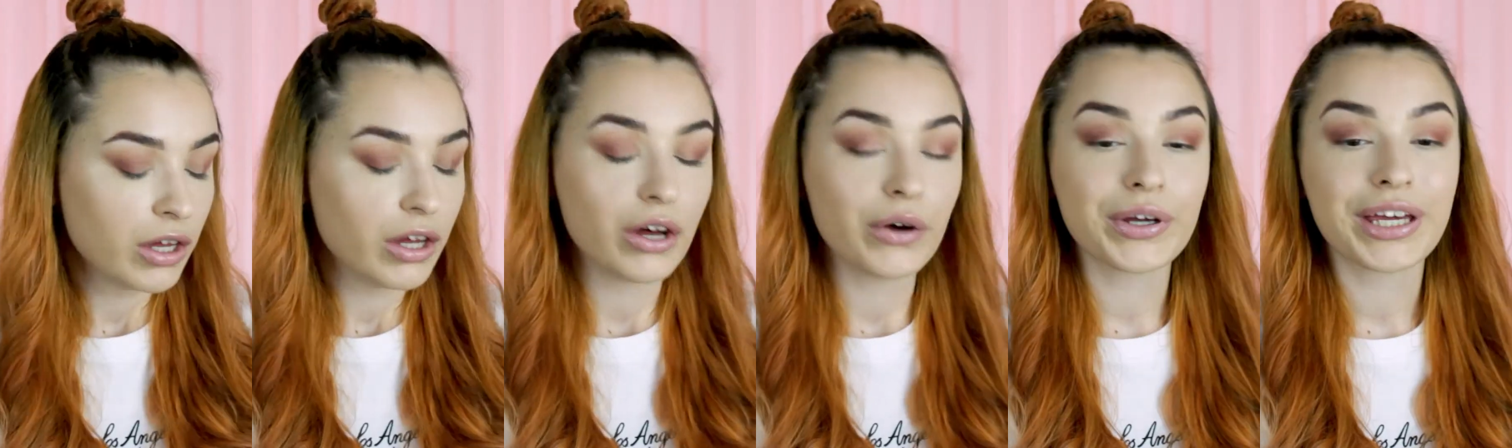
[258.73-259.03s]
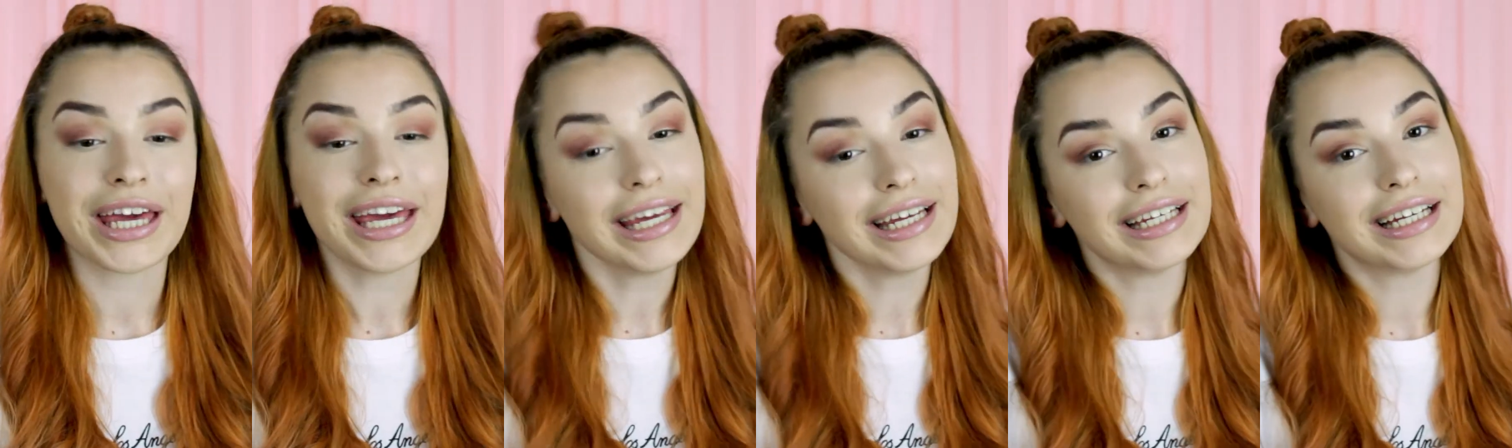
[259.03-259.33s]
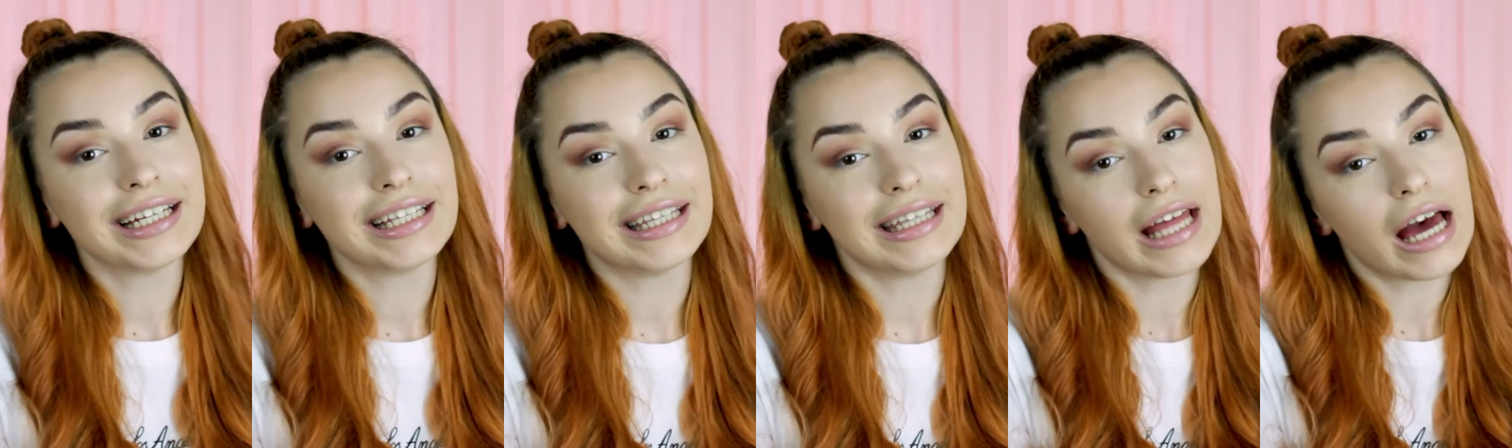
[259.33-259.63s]
Okay,
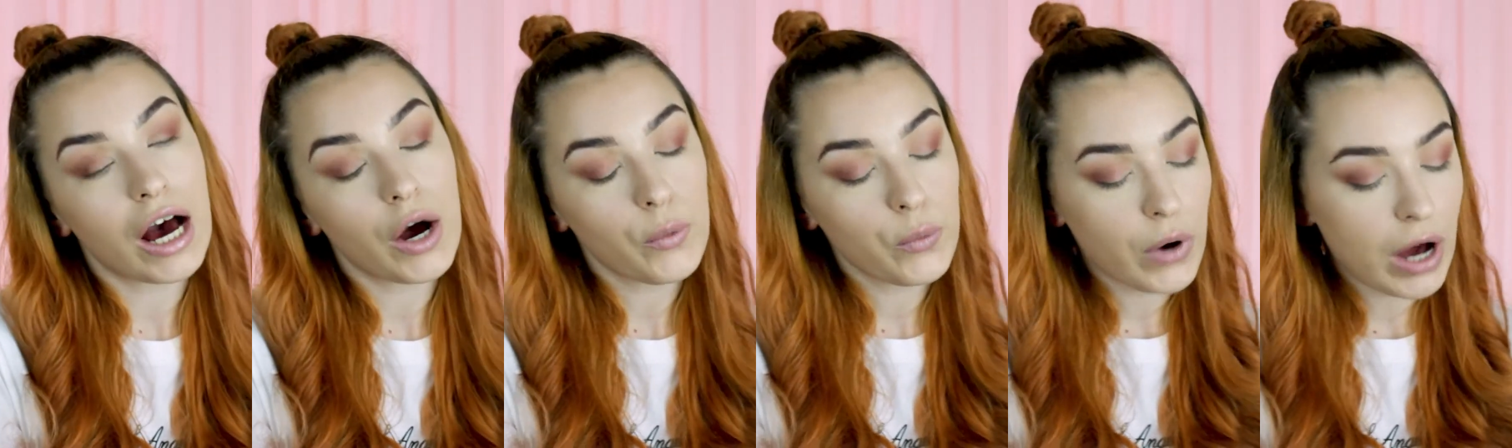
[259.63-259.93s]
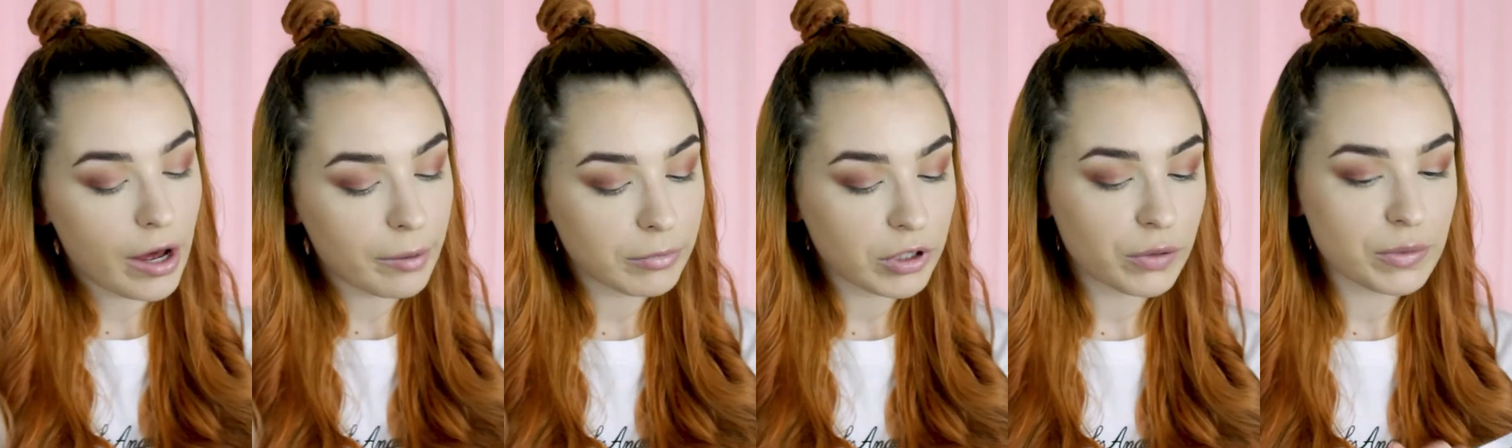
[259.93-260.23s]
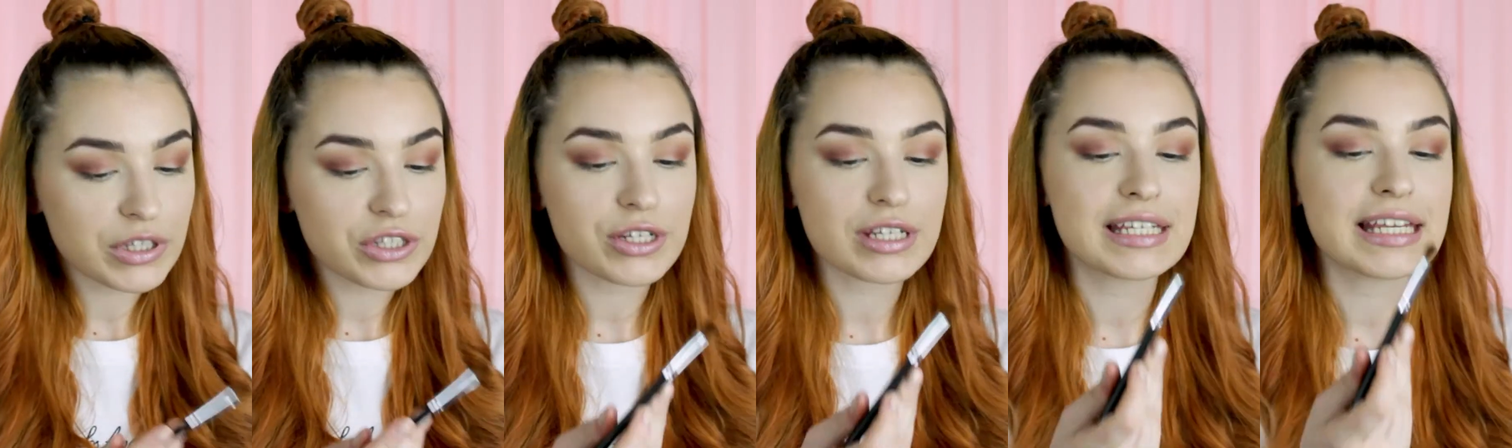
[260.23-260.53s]
now I'm
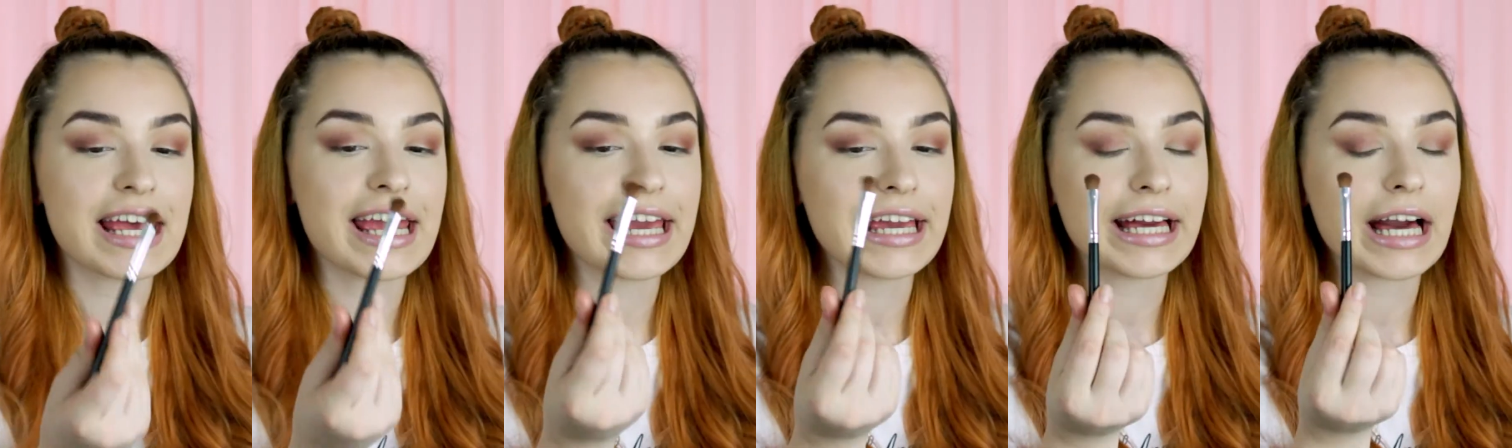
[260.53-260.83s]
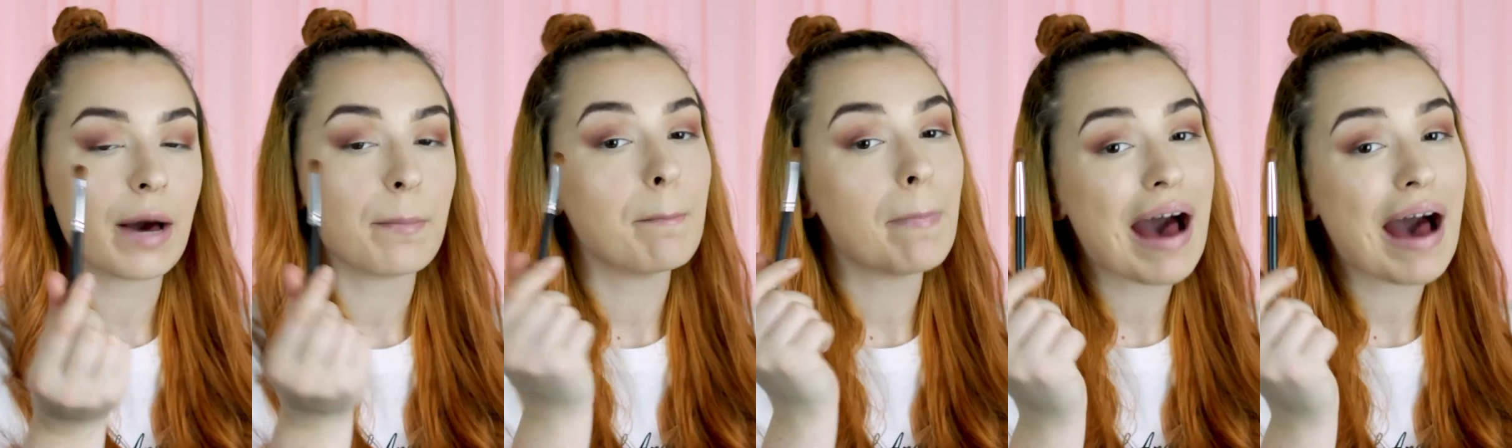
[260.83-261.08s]
going to take a